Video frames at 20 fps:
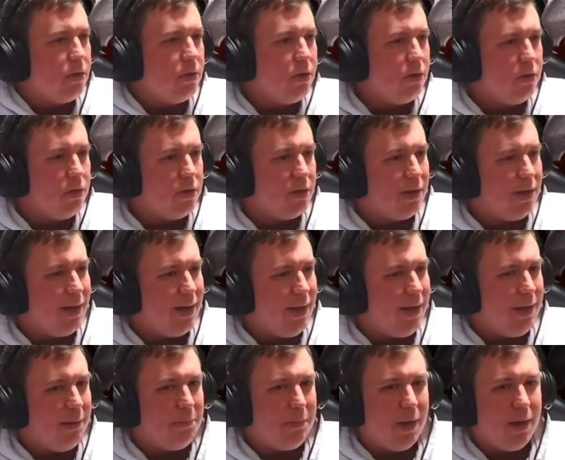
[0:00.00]
Good
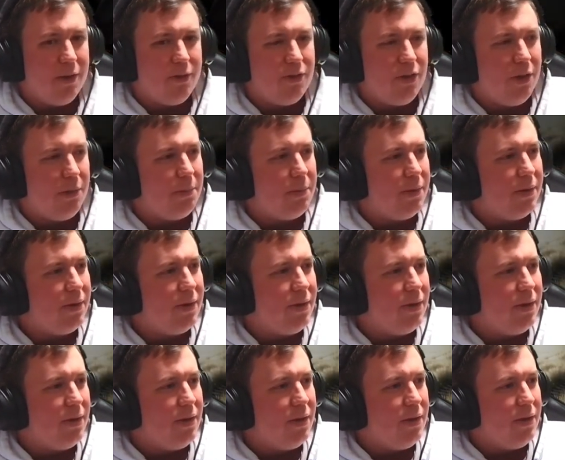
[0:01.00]
clean matchup
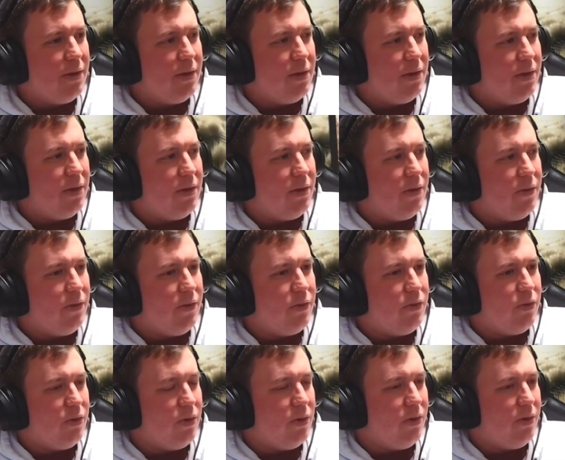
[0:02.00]
on the
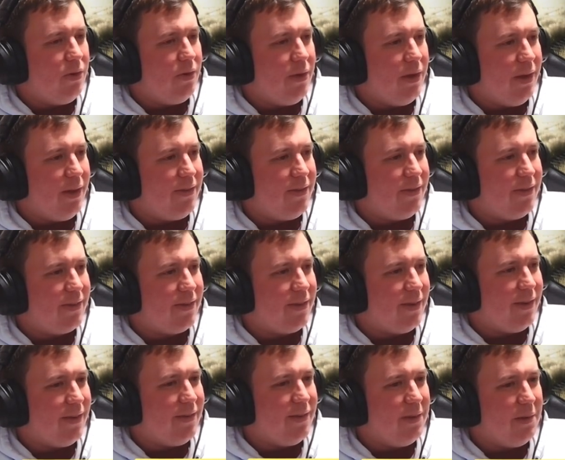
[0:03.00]
draw. Less
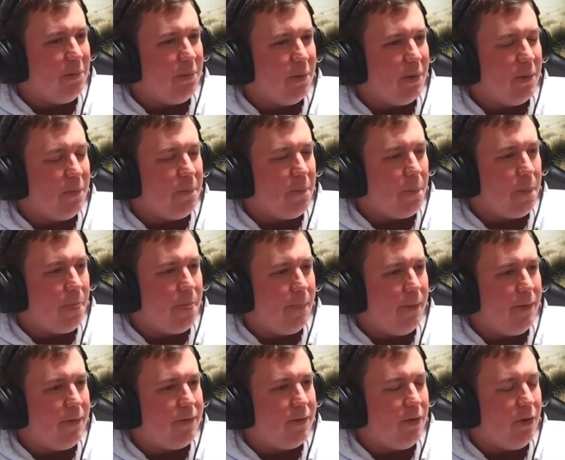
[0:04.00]
exciting, but
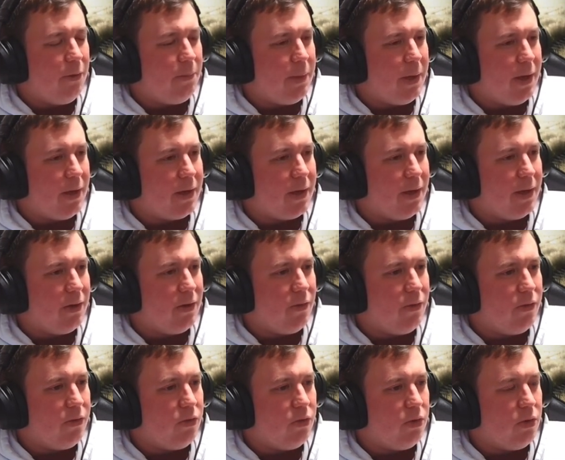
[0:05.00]
it's not a bad hand on
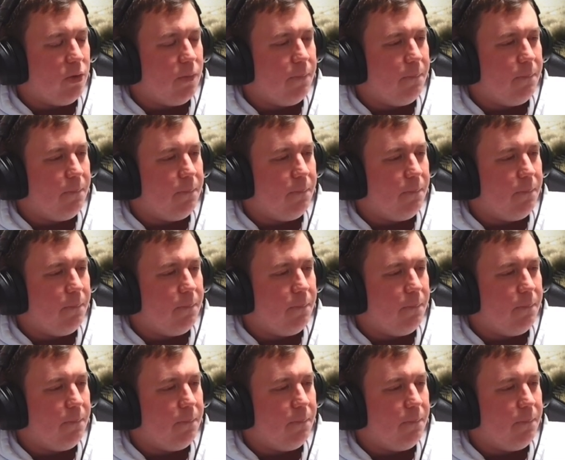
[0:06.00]
the draw.